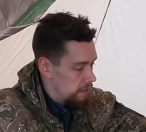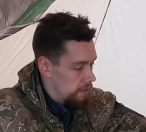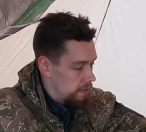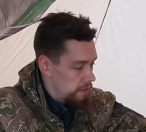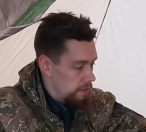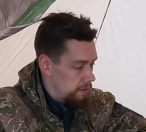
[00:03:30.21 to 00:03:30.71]

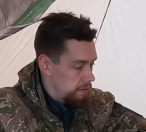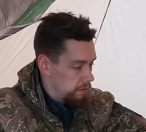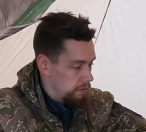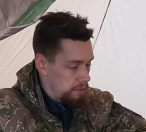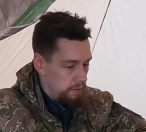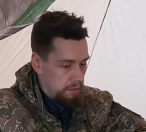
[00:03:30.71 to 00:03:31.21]

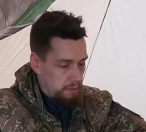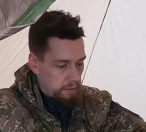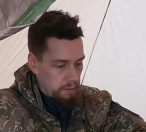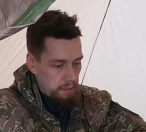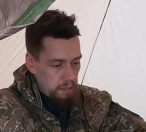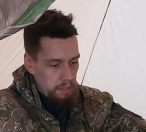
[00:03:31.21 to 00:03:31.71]

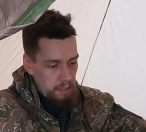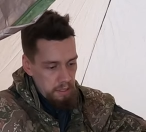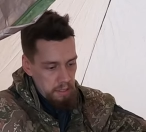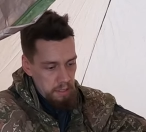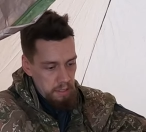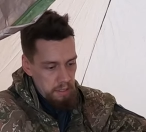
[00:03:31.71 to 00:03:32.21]

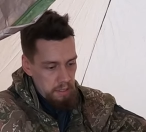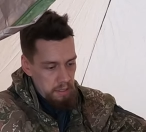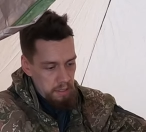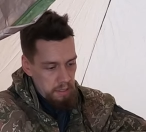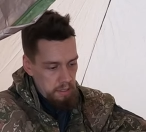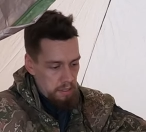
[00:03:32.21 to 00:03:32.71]

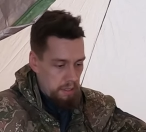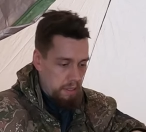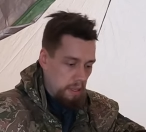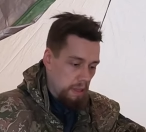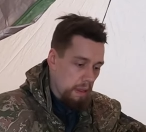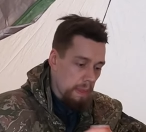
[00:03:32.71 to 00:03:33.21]

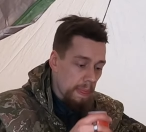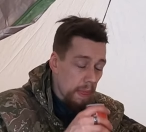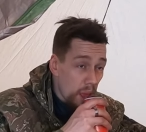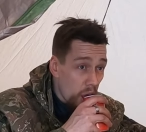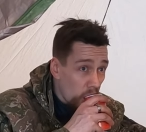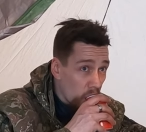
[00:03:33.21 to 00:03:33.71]

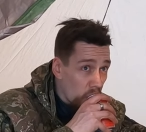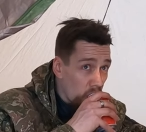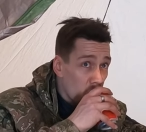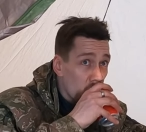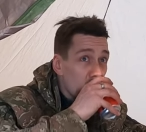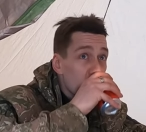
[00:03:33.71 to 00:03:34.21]

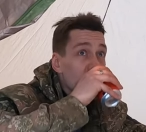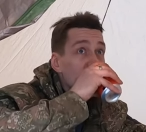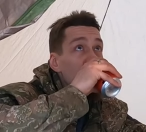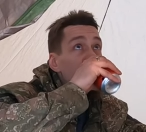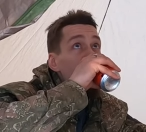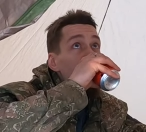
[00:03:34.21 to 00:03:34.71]

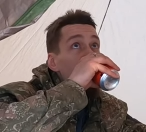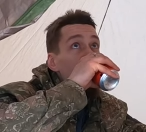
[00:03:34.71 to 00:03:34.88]
(silence)